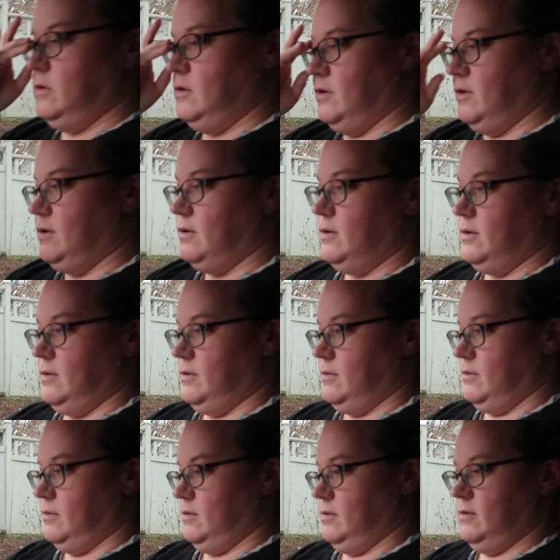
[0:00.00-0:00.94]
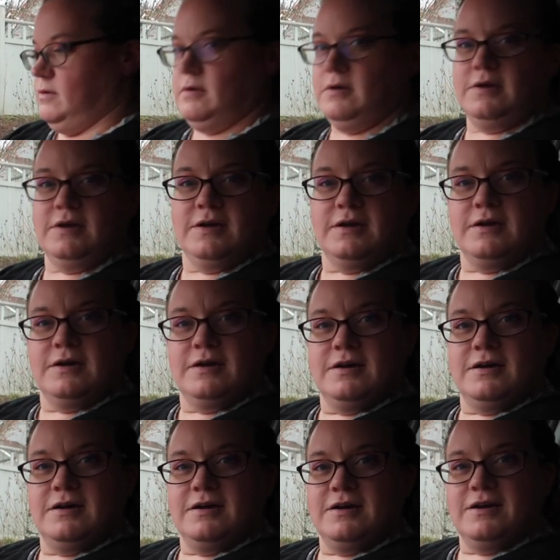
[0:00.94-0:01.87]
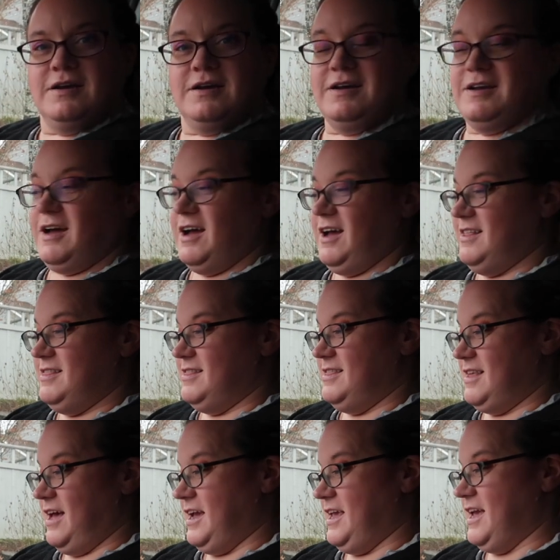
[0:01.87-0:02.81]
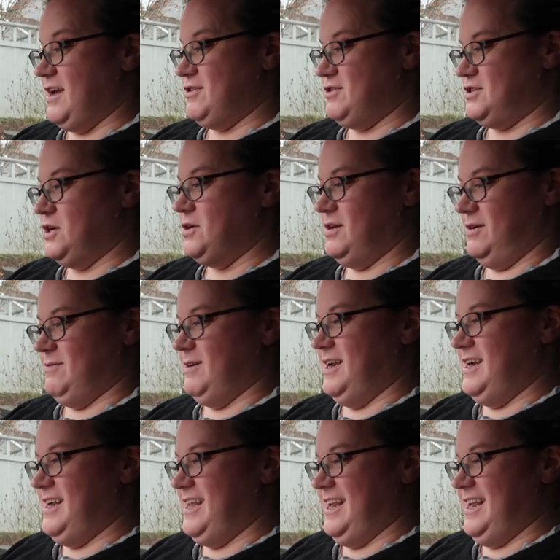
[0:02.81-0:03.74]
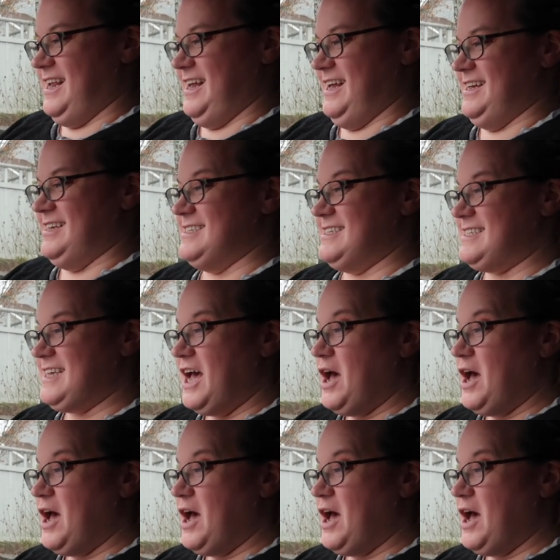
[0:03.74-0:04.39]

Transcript: Okay, what do we got there? I can't show you what it is,